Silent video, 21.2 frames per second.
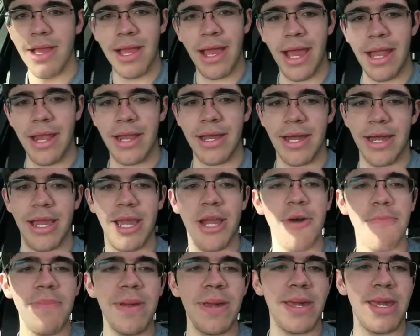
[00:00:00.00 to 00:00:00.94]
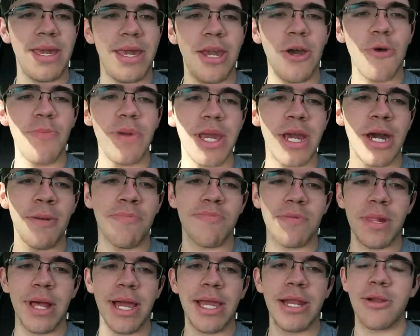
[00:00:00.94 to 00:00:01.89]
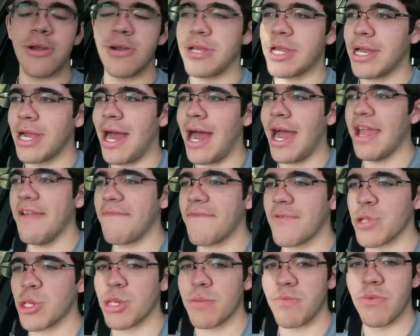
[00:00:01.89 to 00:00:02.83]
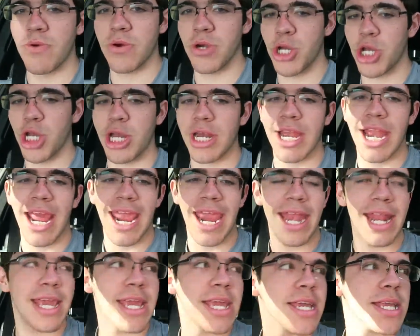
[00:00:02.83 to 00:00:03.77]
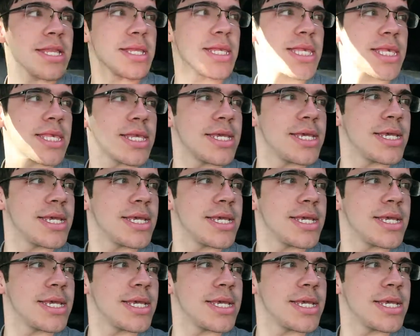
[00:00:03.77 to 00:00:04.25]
And he'll be up later tonight for some more shenanigans.